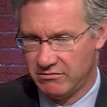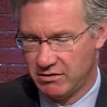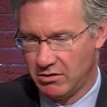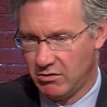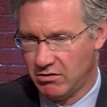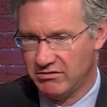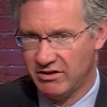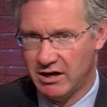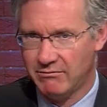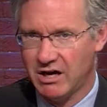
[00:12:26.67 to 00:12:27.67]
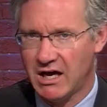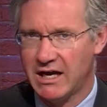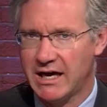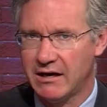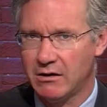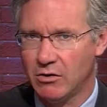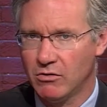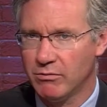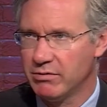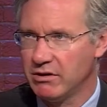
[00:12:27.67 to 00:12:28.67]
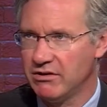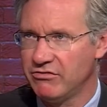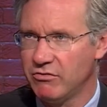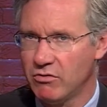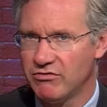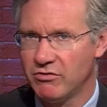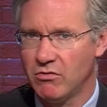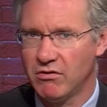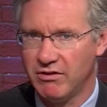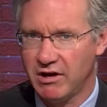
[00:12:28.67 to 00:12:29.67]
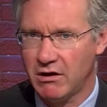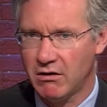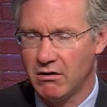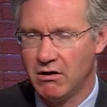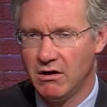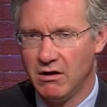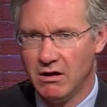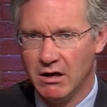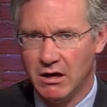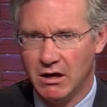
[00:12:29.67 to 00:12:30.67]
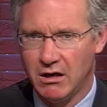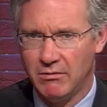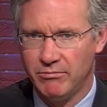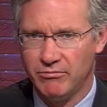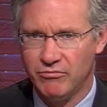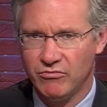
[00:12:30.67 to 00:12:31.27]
a long time not had a local police force, or they're opting